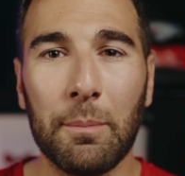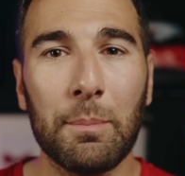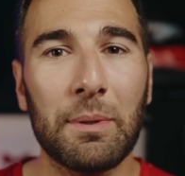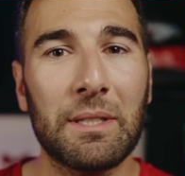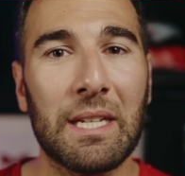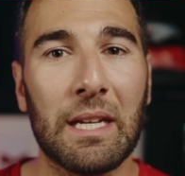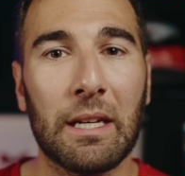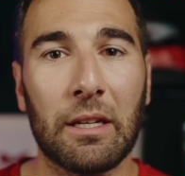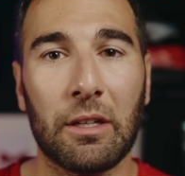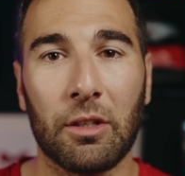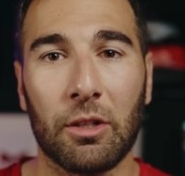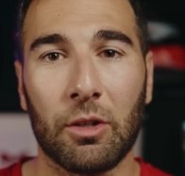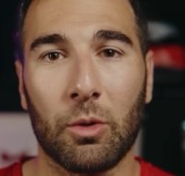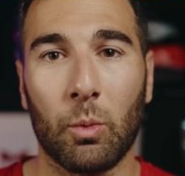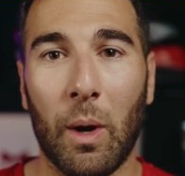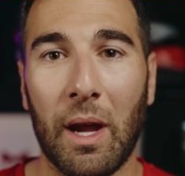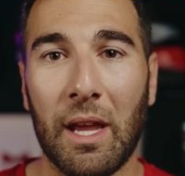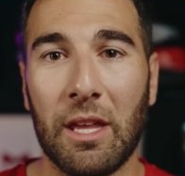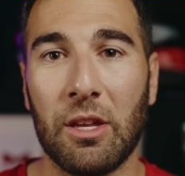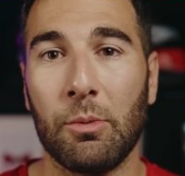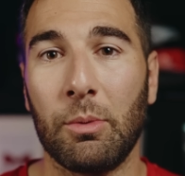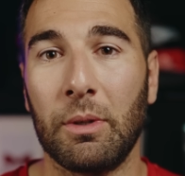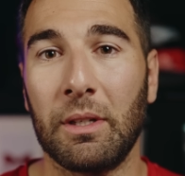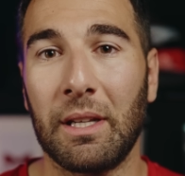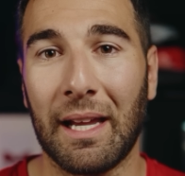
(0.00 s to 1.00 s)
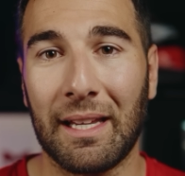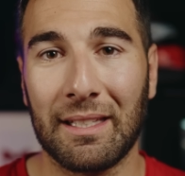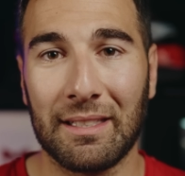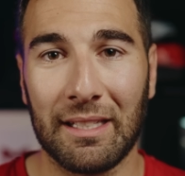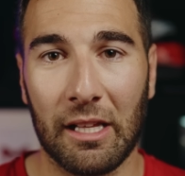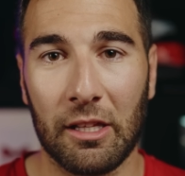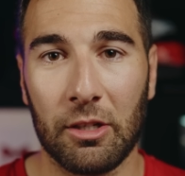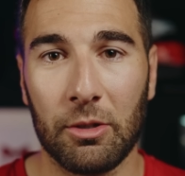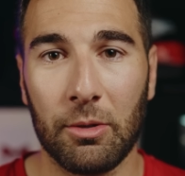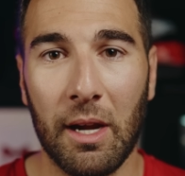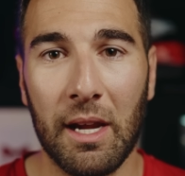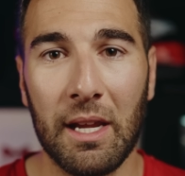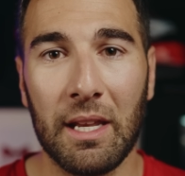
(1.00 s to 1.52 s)
particular way you would
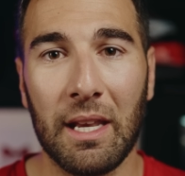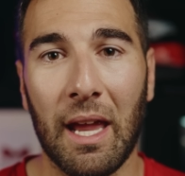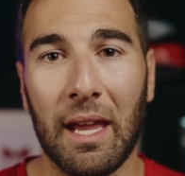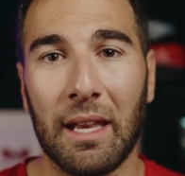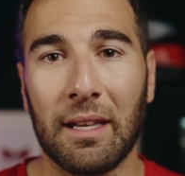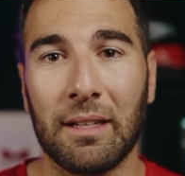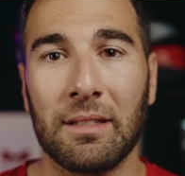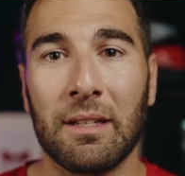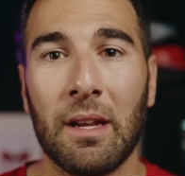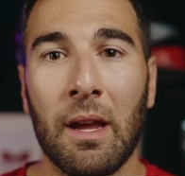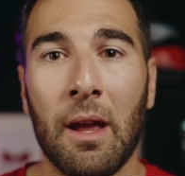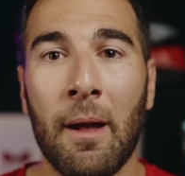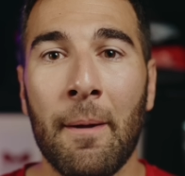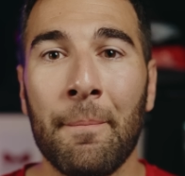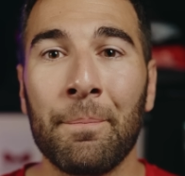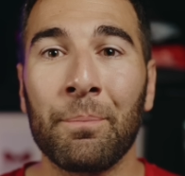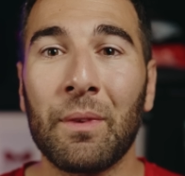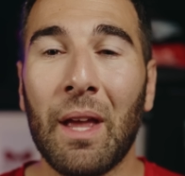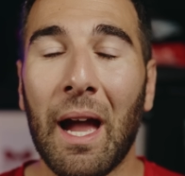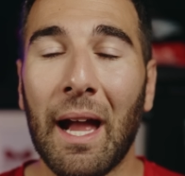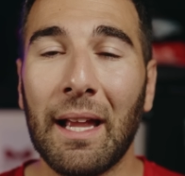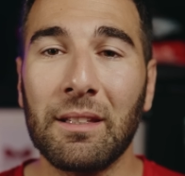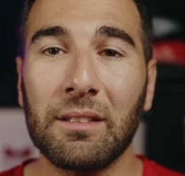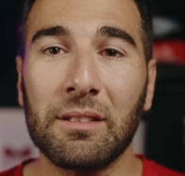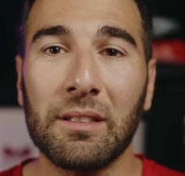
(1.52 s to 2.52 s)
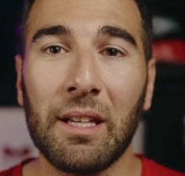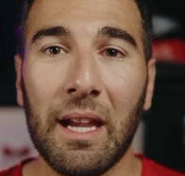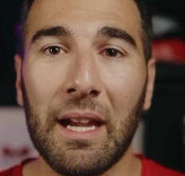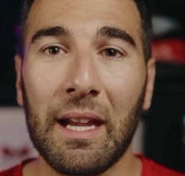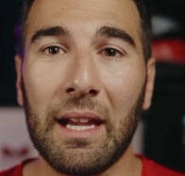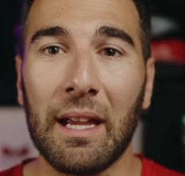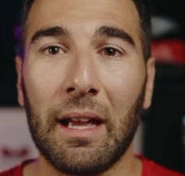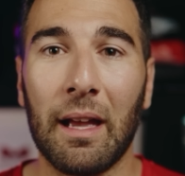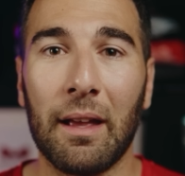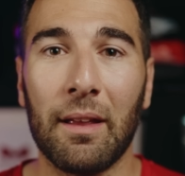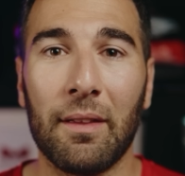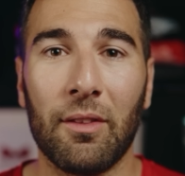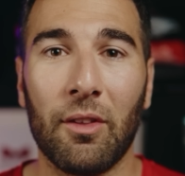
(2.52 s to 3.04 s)
accelerate, and I'd
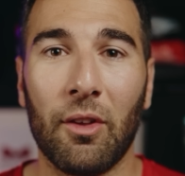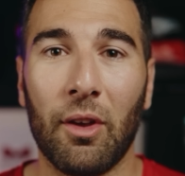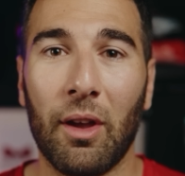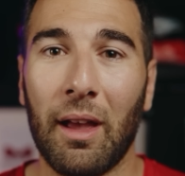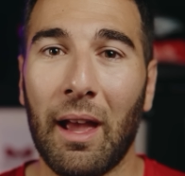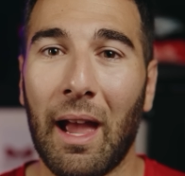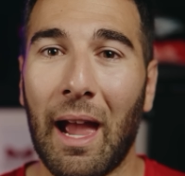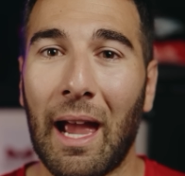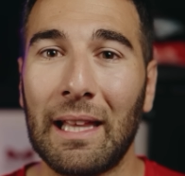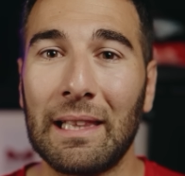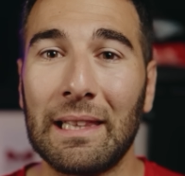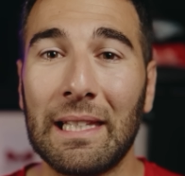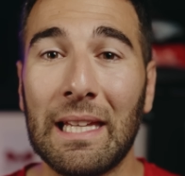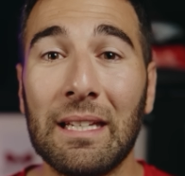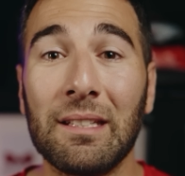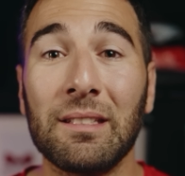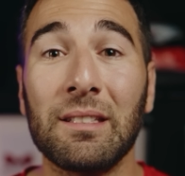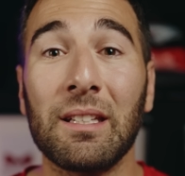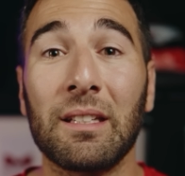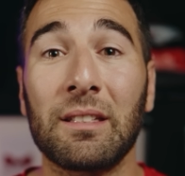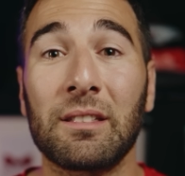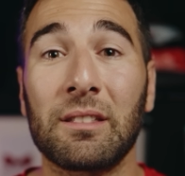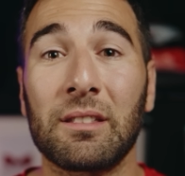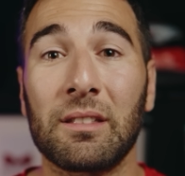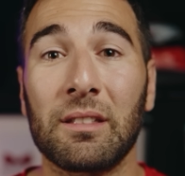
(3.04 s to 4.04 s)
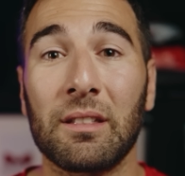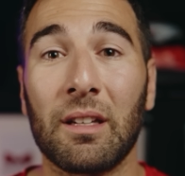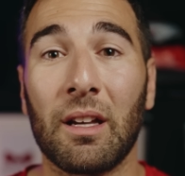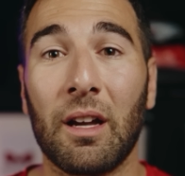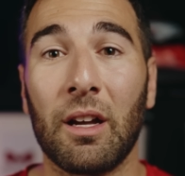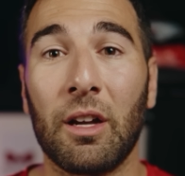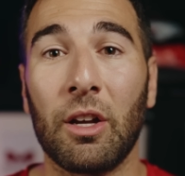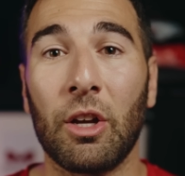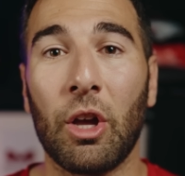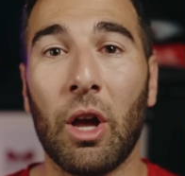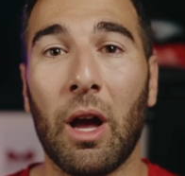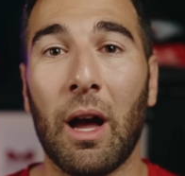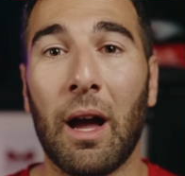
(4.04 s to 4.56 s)
say at least it's
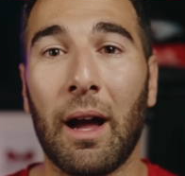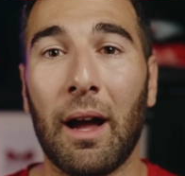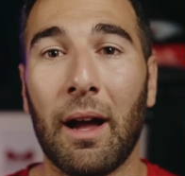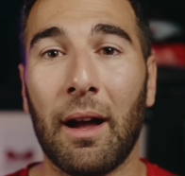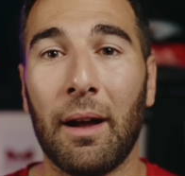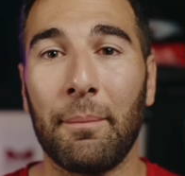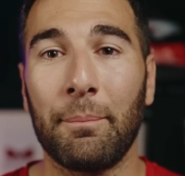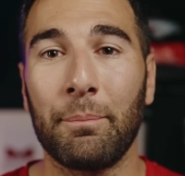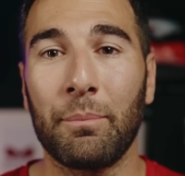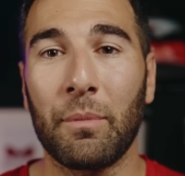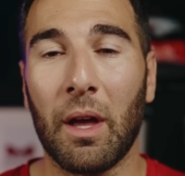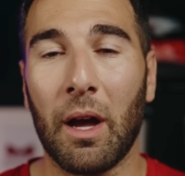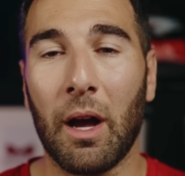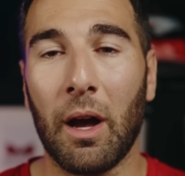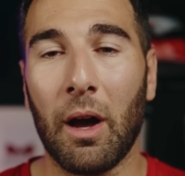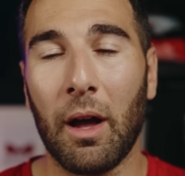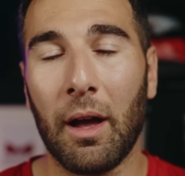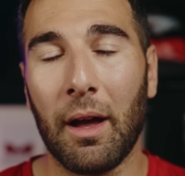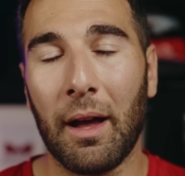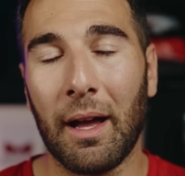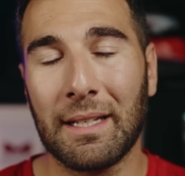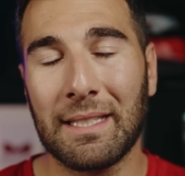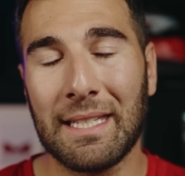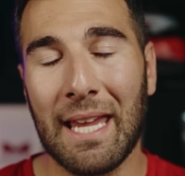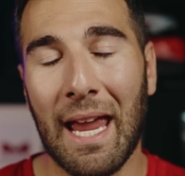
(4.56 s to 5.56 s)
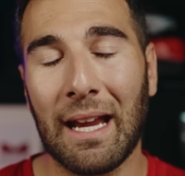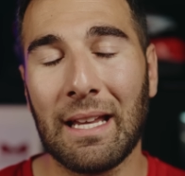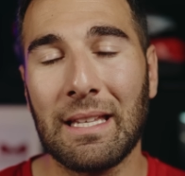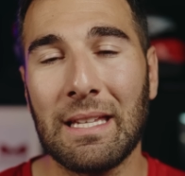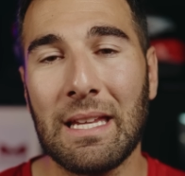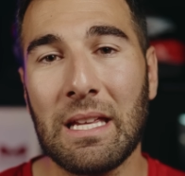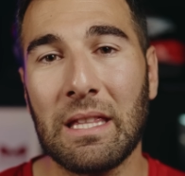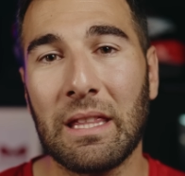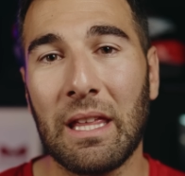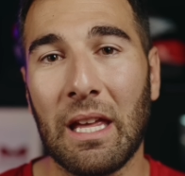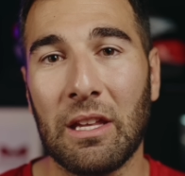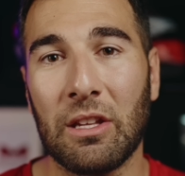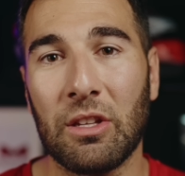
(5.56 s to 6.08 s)
a
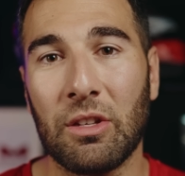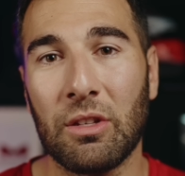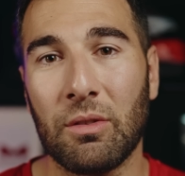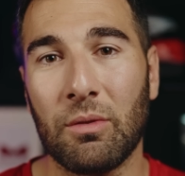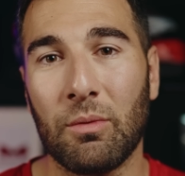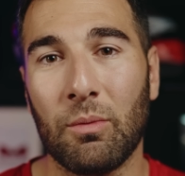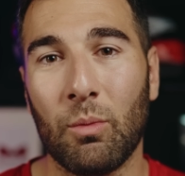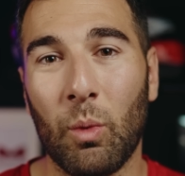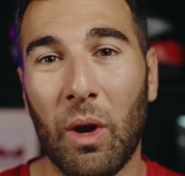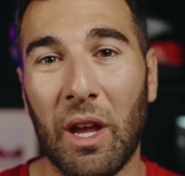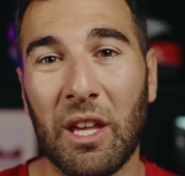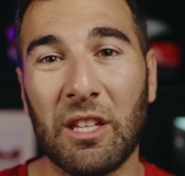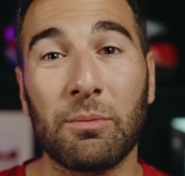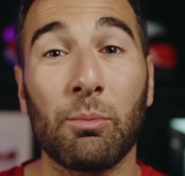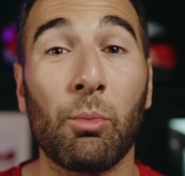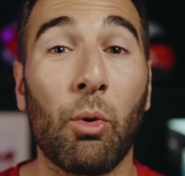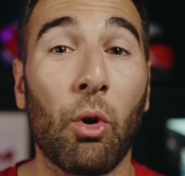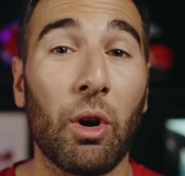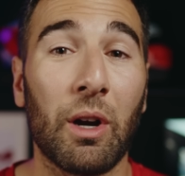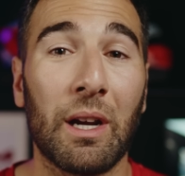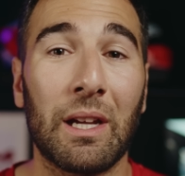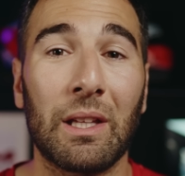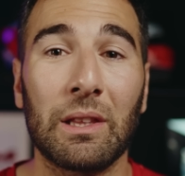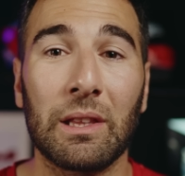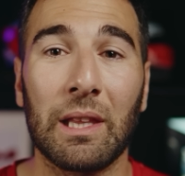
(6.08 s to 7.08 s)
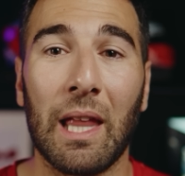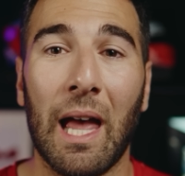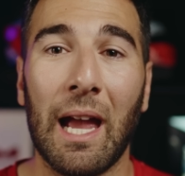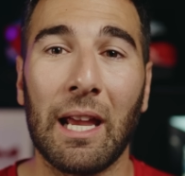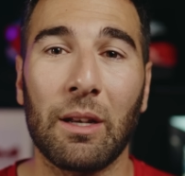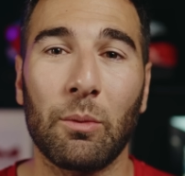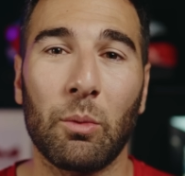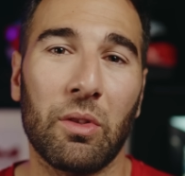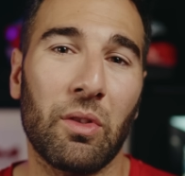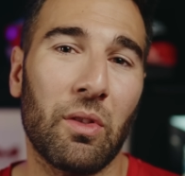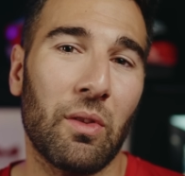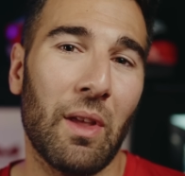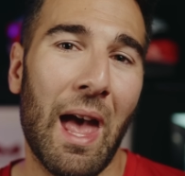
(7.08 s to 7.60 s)
technique that is more in
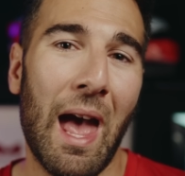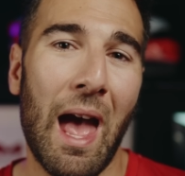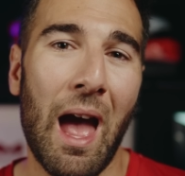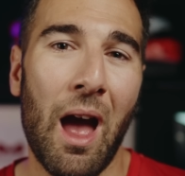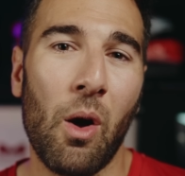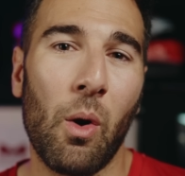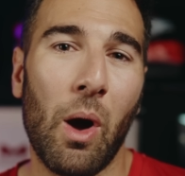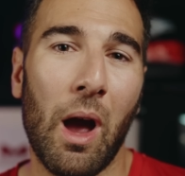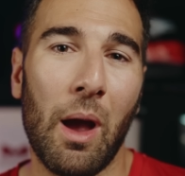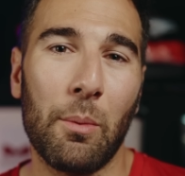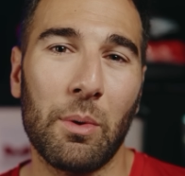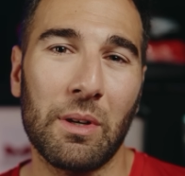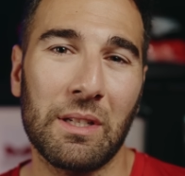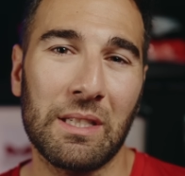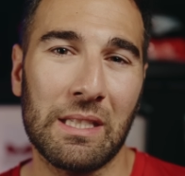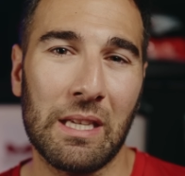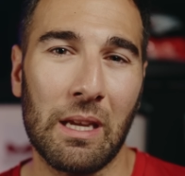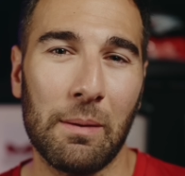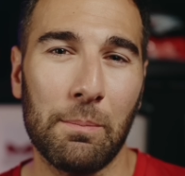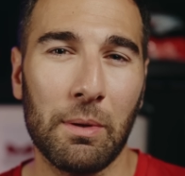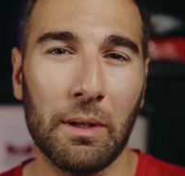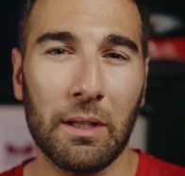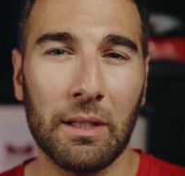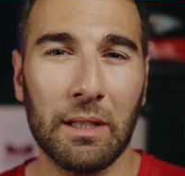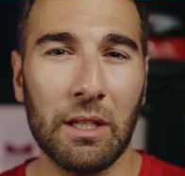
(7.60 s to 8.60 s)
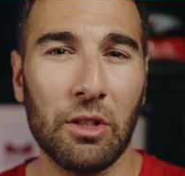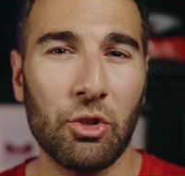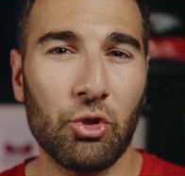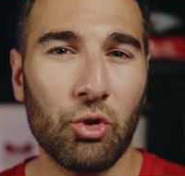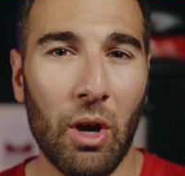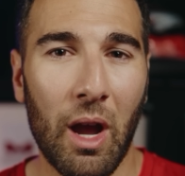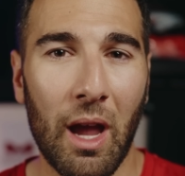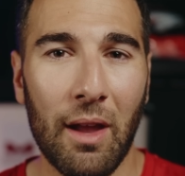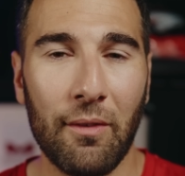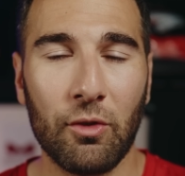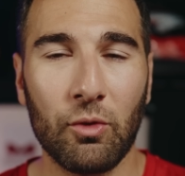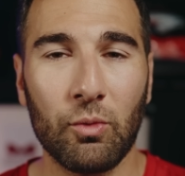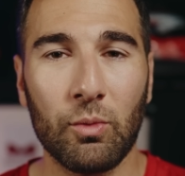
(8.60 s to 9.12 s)
line with how I would typically
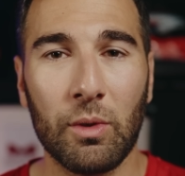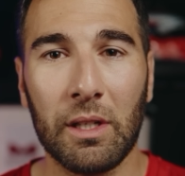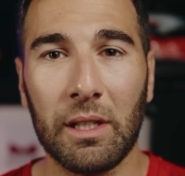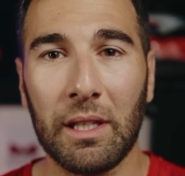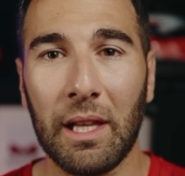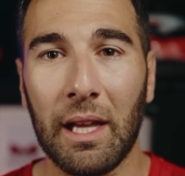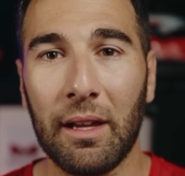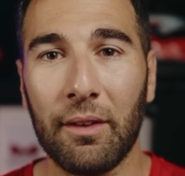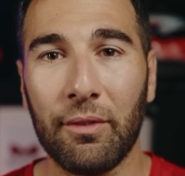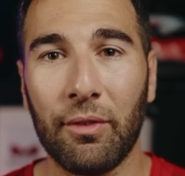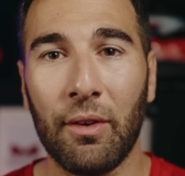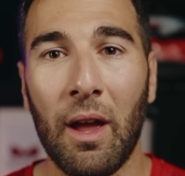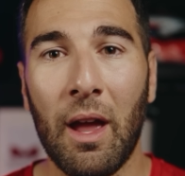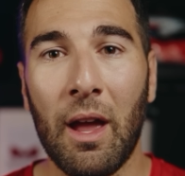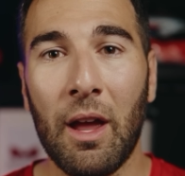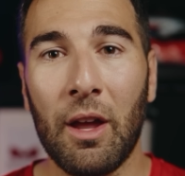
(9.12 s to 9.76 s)
drive in real life.